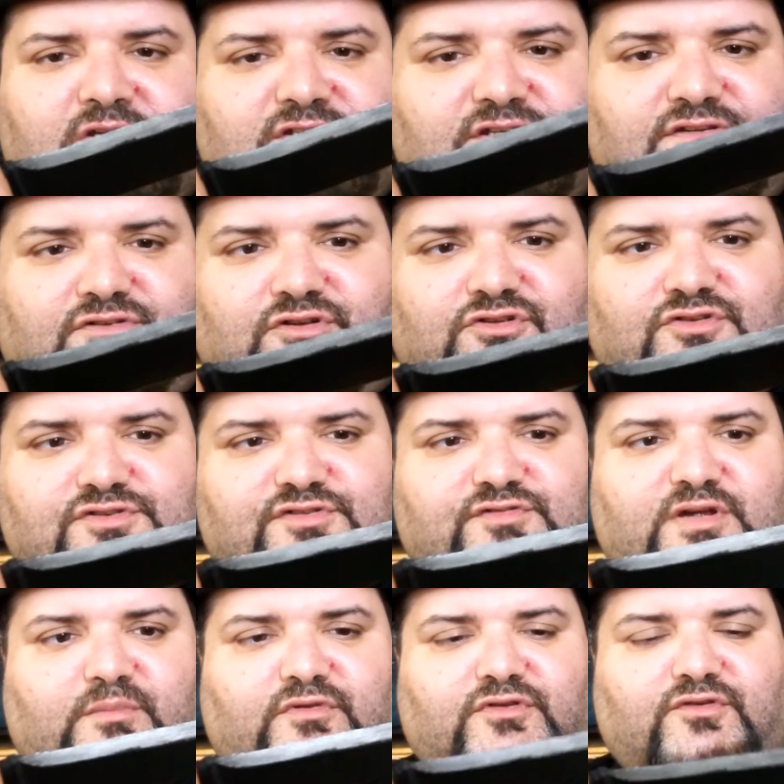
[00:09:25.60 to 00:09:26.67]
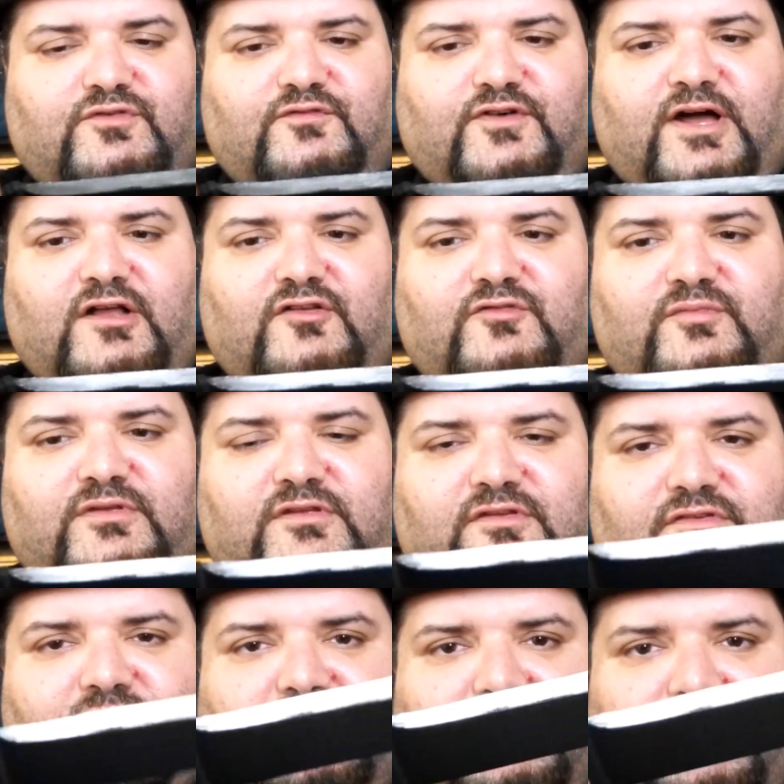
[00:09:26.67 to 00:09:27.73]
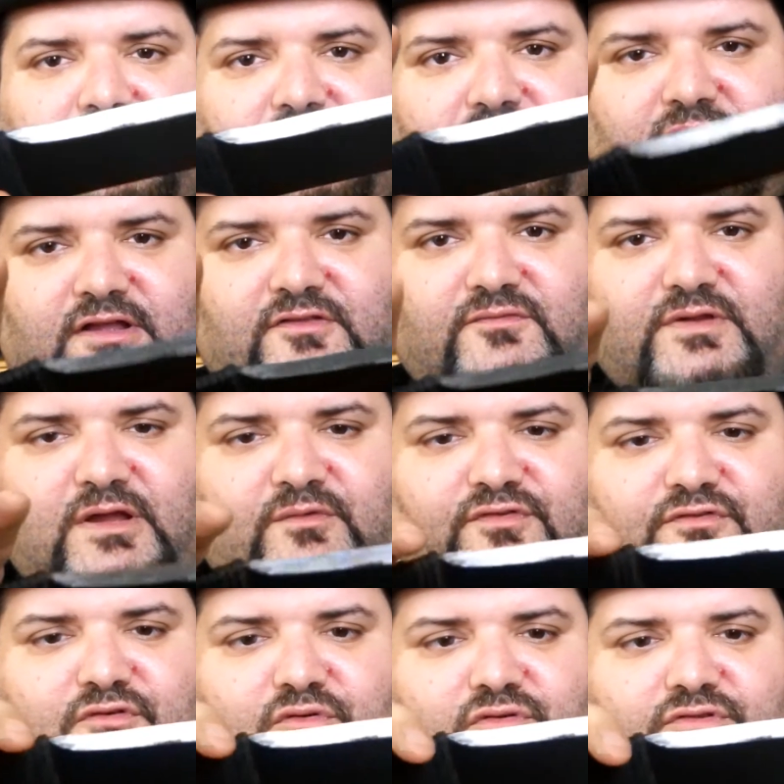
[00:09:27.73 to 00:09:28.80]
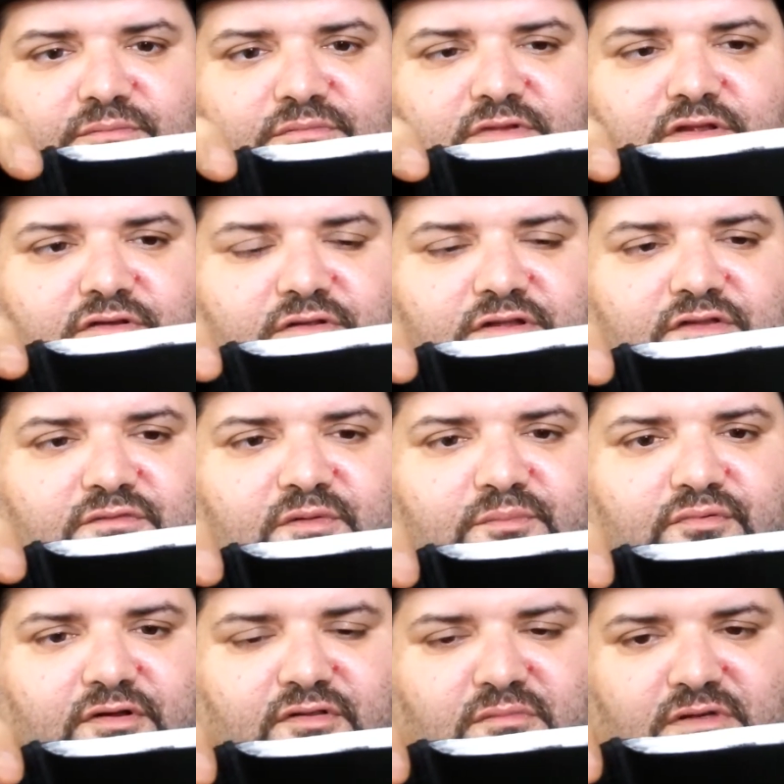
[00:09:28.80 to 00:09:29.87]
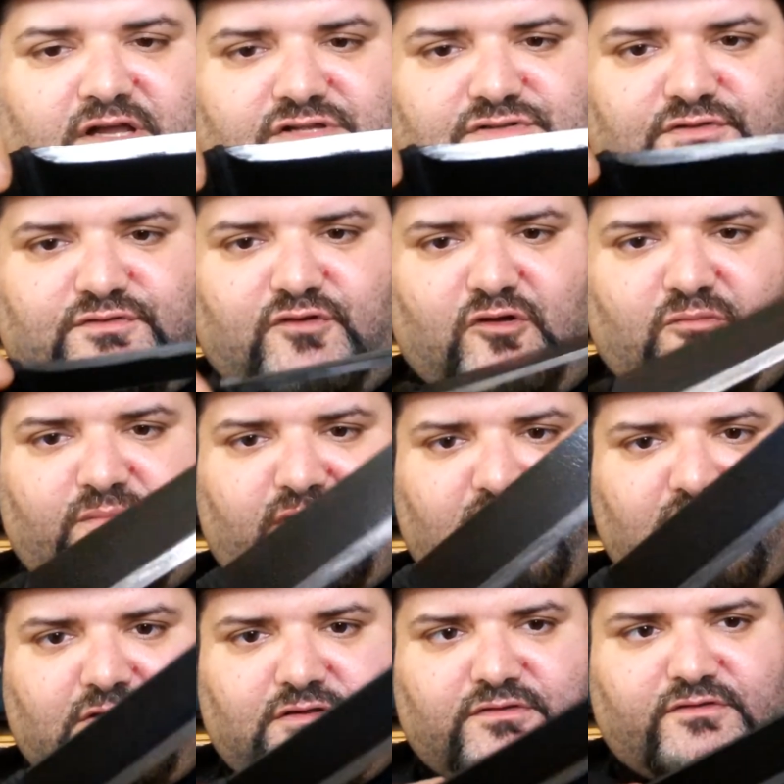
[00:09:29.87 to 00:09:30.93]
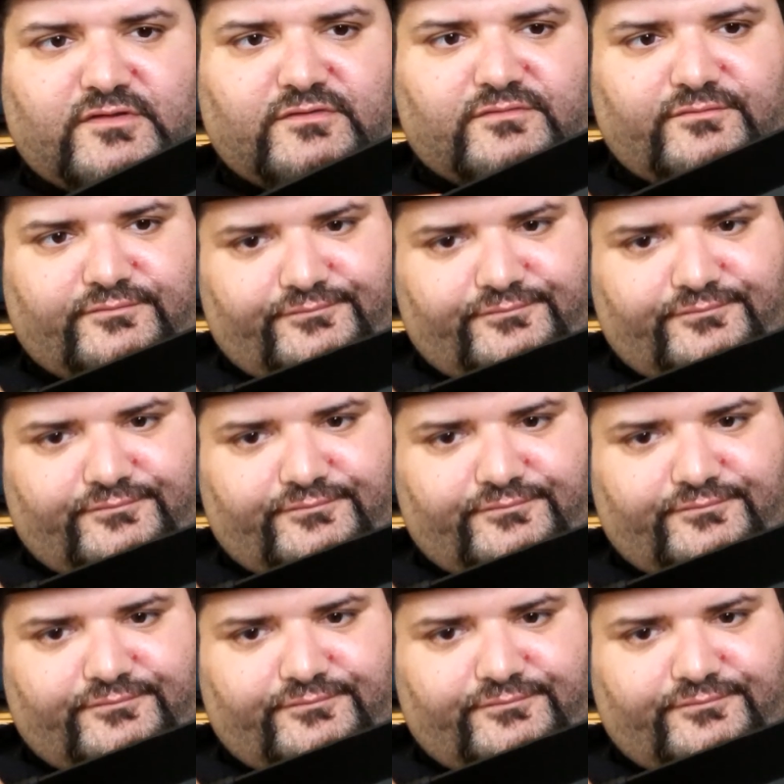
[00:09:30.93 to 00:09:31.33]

said don't use a Dremel, use files, because that's what I was told, and you know, that's what Brother Marshall told me. He said,